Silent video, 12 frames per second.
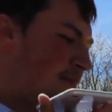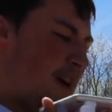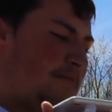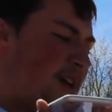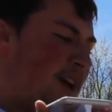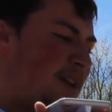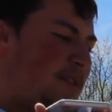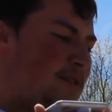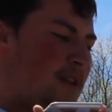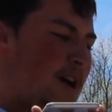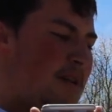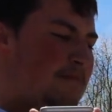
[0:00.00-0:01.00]
I'm taking your
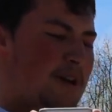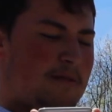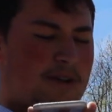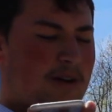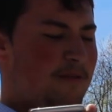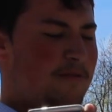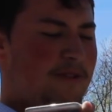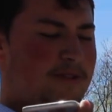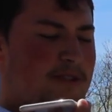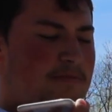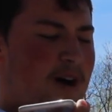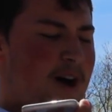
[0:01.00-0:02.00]
job. I'm coming for
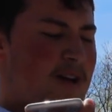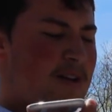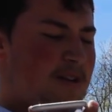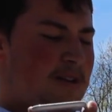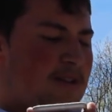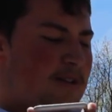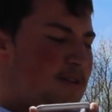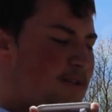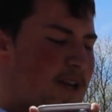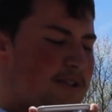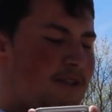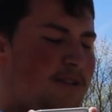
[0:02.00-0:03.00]
your spot.
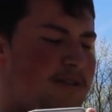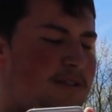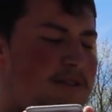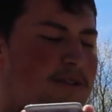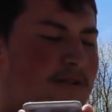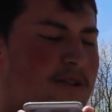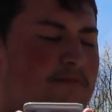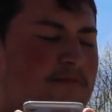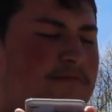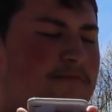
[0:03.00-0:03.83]
That's all there is to it.